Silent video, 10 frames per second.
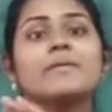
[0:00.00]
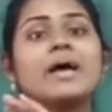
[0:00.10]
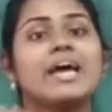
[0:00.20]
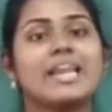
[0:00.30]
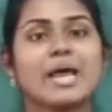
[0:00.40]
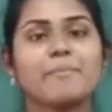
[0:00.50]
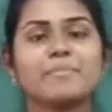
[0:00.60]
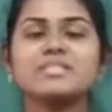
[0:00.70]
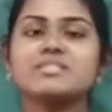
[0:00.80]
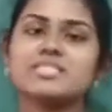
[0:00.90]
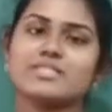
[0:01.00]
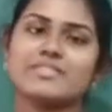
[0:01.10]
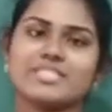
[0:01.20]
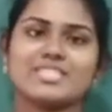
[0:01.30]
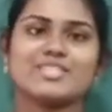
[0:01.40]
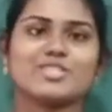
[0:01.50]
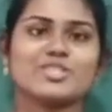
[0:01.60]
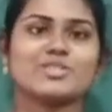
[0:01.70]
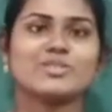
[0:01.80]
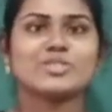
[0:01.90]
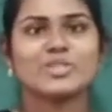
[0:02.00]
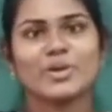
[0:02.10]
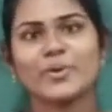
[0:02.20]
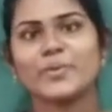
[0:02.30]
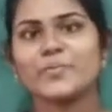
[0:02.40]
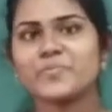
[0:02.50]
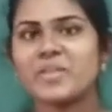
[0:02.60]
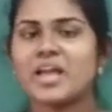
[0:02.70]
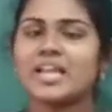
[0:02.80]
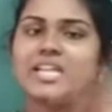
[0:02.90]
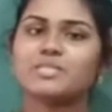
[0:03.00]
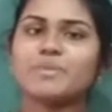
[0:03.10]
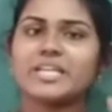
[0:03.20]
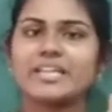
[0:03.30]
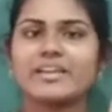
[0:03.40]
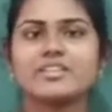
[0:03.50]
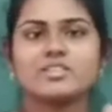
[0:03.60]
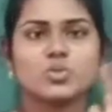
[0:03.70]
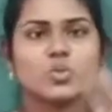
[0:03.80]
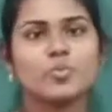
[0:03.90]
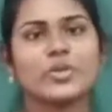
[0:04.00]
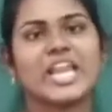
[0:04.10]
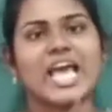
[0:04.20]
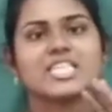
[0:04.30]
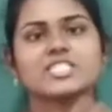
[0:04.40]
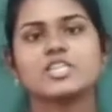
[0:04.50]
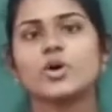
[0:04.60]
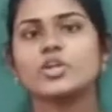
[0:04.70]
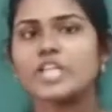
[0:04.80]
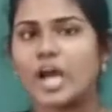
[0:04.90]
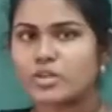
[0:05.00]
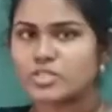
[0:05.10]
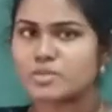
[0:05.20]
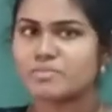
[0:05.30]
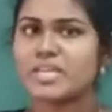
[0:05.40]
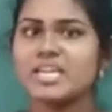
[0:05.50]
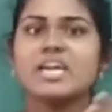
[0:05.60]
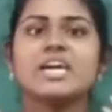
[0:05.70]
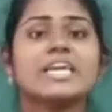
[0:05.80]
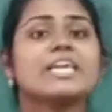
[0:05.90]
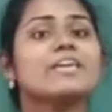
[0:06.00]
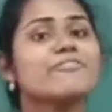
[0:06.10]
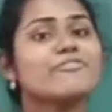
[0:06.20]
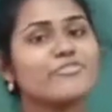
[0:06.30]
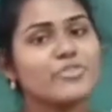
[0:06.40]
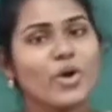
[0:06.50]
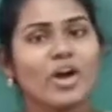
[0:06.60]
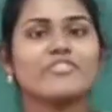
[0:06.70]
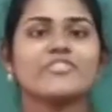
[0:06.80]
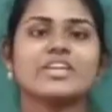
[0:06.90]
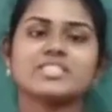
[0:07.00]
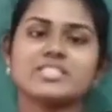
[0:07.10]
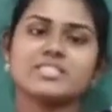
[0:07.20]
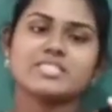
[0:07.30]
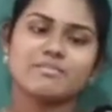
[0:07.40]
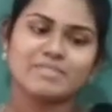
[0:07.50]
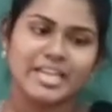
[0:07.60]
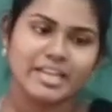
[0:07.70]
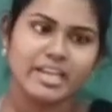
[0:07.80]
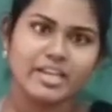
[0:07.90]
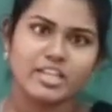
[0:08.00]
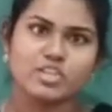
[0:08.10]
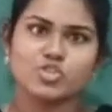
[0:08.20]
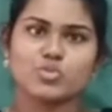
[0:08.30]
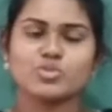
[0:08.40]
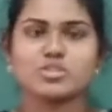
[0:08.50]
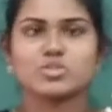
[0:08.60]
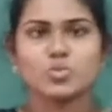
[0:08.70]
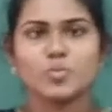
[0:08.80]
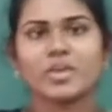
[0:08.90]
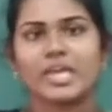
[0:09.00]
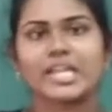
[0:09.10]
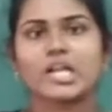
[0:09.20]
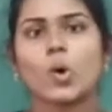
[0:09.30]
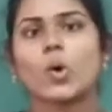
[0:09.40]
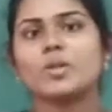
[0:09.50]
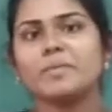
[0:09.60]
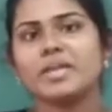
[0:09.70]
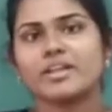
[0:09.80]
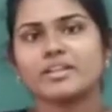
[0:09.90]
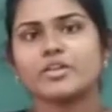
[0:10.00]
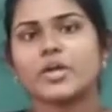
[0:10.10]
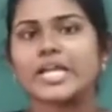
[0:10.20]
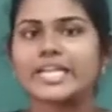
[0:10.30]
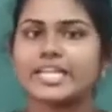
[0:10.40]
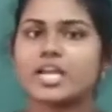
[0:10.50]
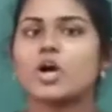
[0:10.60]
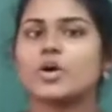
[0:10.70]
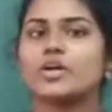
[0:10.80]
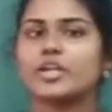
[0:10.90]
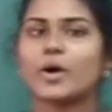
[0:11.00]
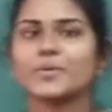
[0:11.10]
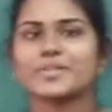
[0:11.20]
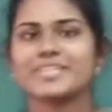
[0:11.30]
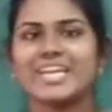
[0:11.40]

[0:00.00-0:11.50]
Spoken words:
Harappan civilization. So let's meet there in Zoom. You can ask your doubt to me. If you are facing some technical issues in Zoom, you can call me and you can clear your doubt.